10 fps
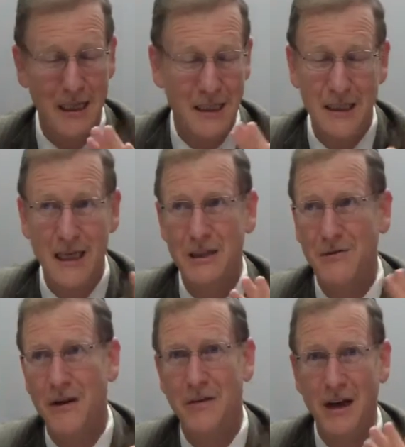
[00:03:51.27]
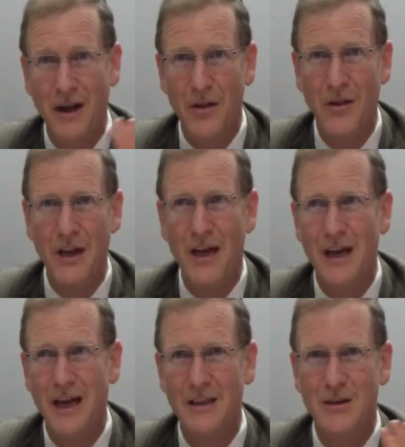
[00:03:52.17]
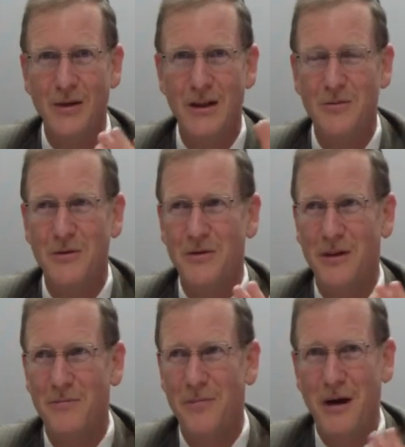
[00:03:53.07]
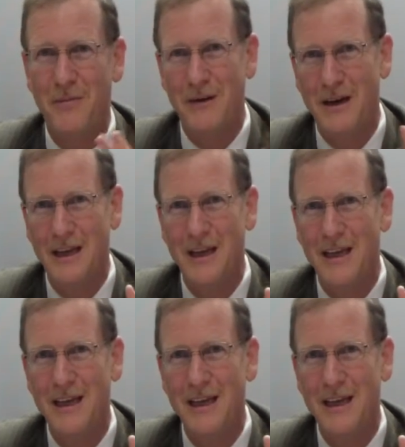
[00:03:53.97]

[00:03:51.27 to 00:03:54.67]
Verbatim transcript: Exercise is very healthy as long as we do it properly.